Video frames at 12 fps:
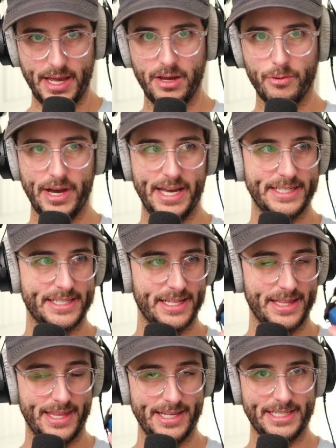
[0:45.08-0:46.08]
Anyways,
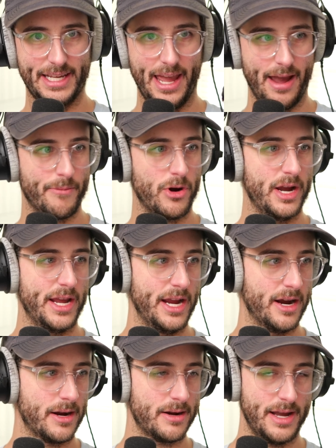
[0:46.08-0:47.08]
this camera
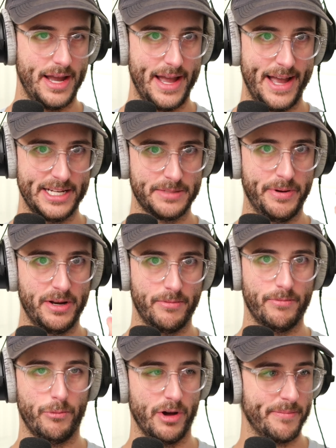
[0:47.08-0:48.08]
here has
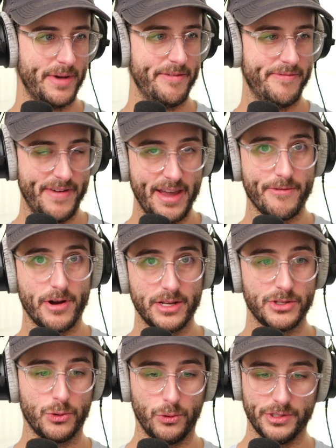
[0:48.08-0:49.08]
been one of my
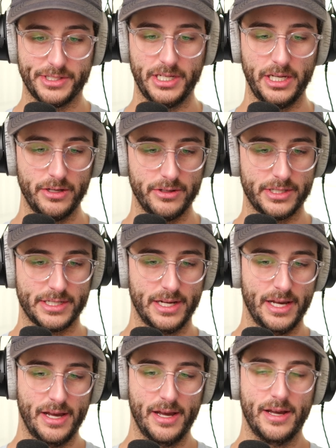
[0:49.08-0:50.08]
favorite tools to use,
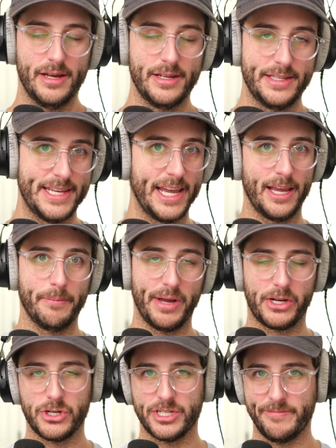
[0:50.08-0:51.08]
taking
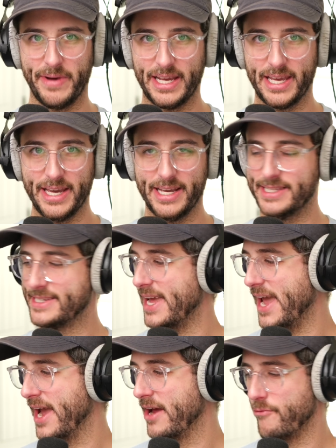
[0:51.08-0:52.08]
pictures of my kids
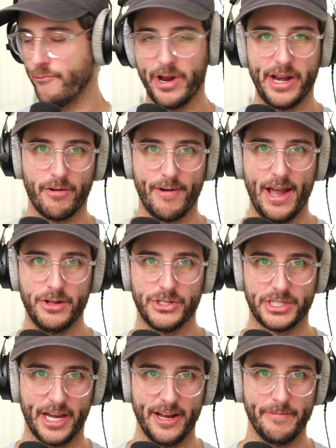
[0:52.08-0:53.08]
and running around
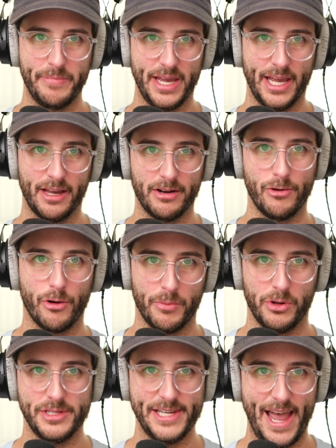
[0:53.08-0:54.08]
just kind of being
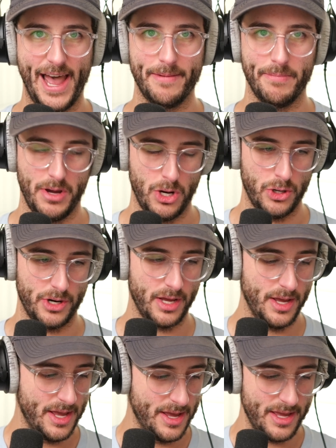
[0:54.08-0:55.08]
normal dad mode,
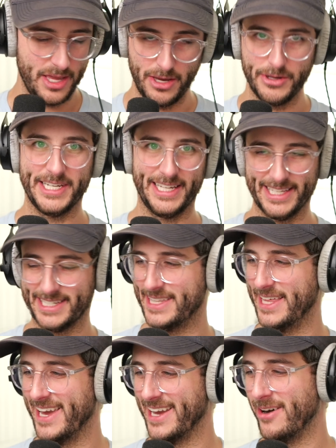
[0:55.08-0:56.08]
using this
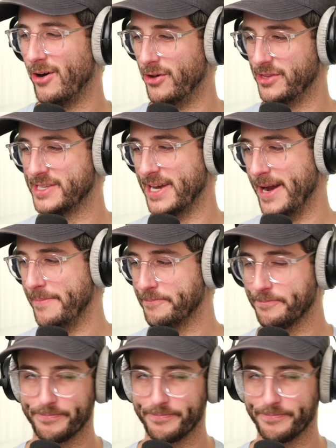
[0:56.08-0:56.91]
thing all the time.